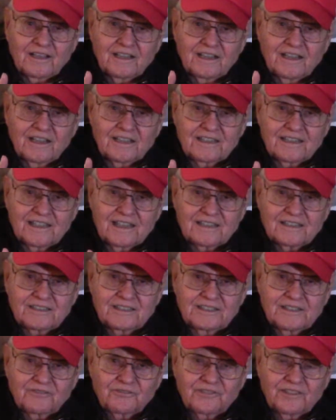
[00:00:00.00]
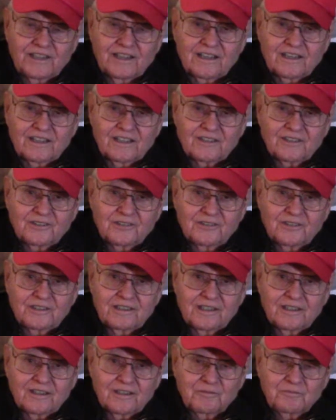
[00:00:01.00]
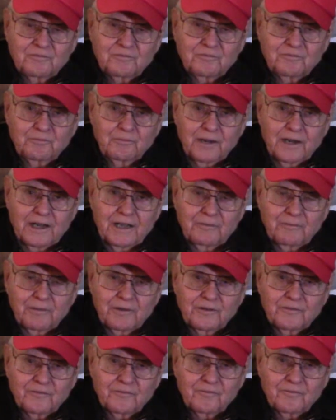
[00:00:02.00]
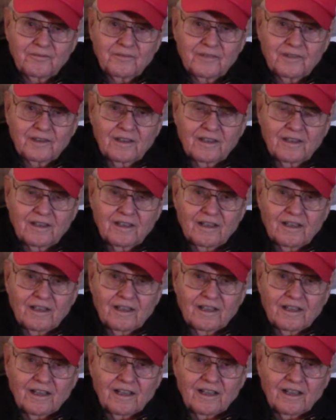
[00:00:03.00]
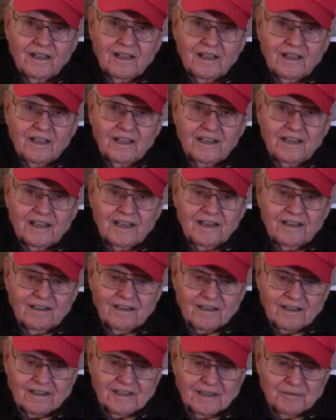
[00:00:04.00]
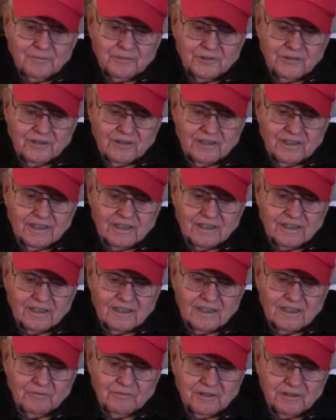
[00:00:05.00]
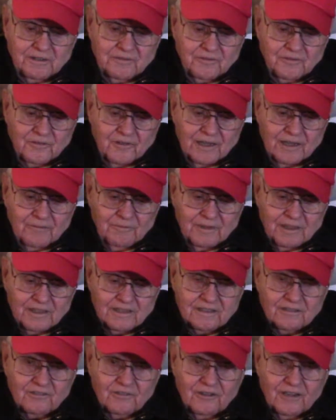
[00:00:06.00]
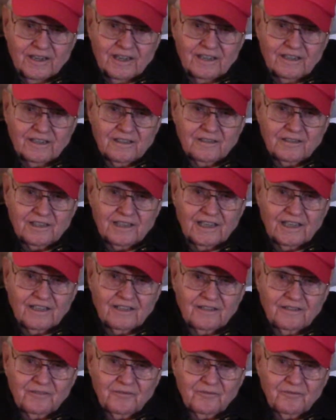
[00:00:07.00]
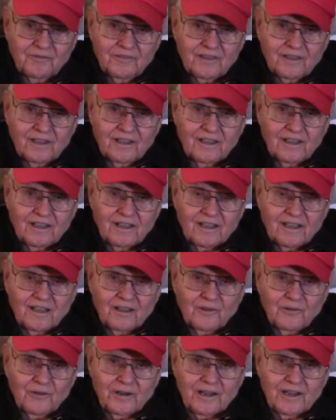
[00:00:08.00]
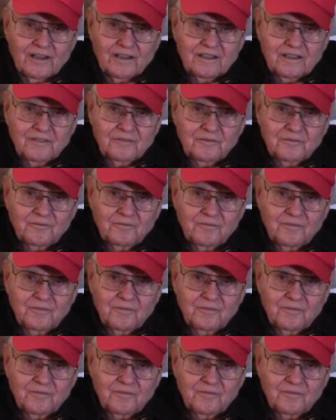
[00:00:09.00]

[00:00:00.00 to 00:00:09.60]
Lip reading: let that sift down into another pipe, and it had little cups on it, and it would grab that grain and take it around, and